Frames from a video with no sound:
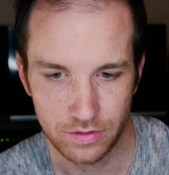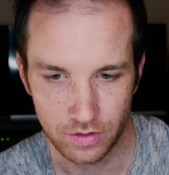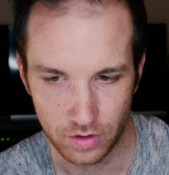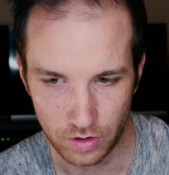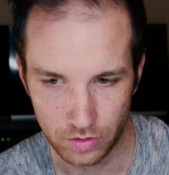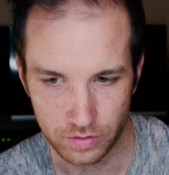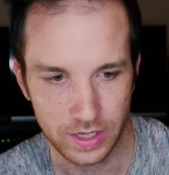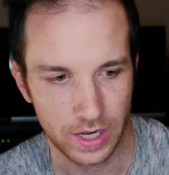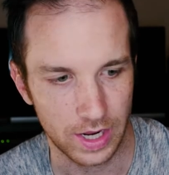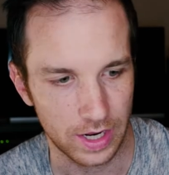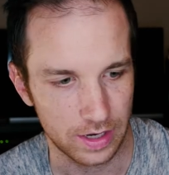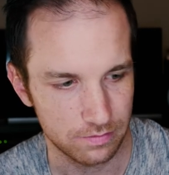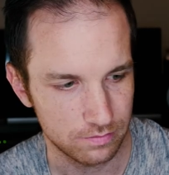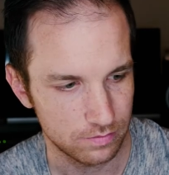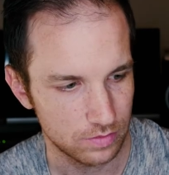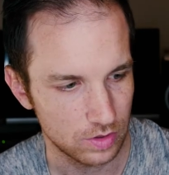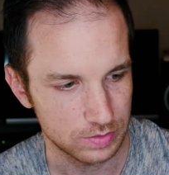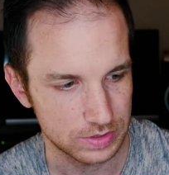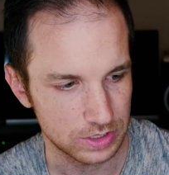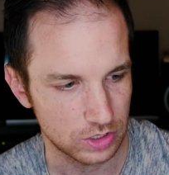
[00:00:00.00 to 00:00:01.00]
okay,
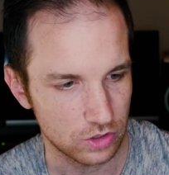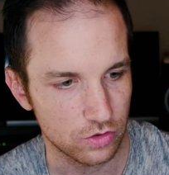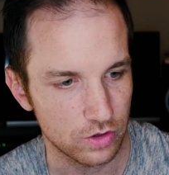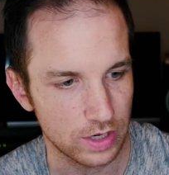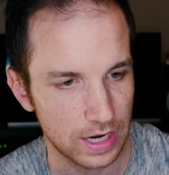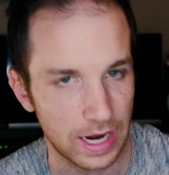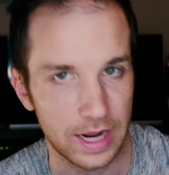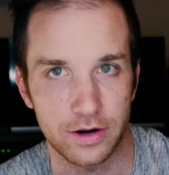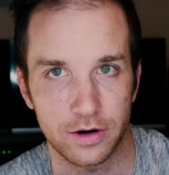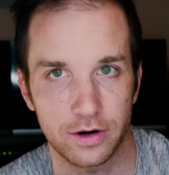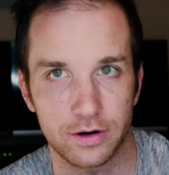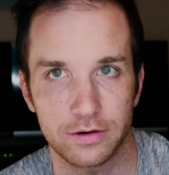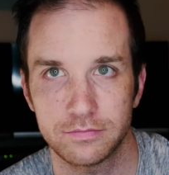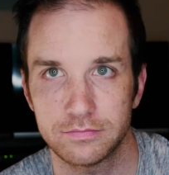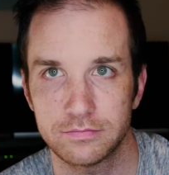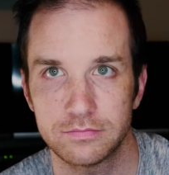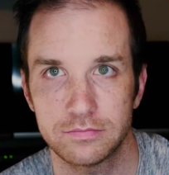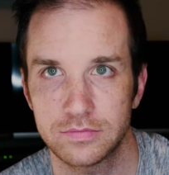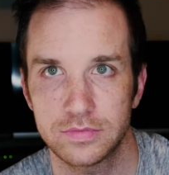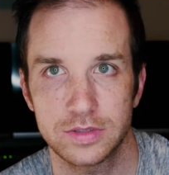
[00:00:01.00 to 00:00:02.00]
there was a creator,
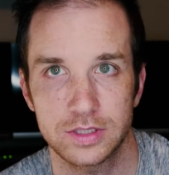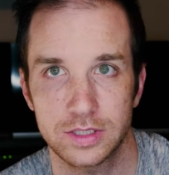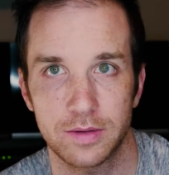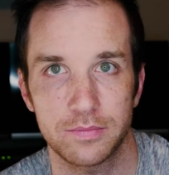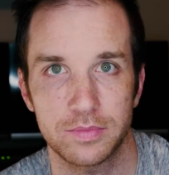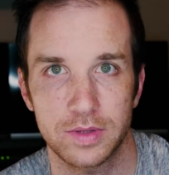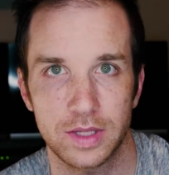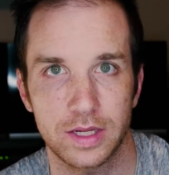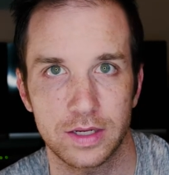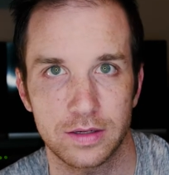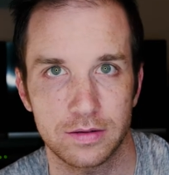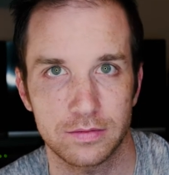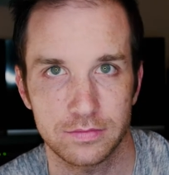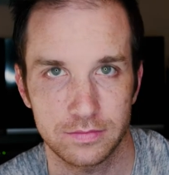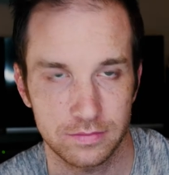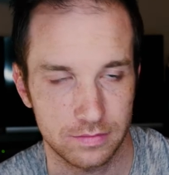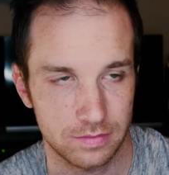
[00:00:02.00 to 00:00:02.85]
something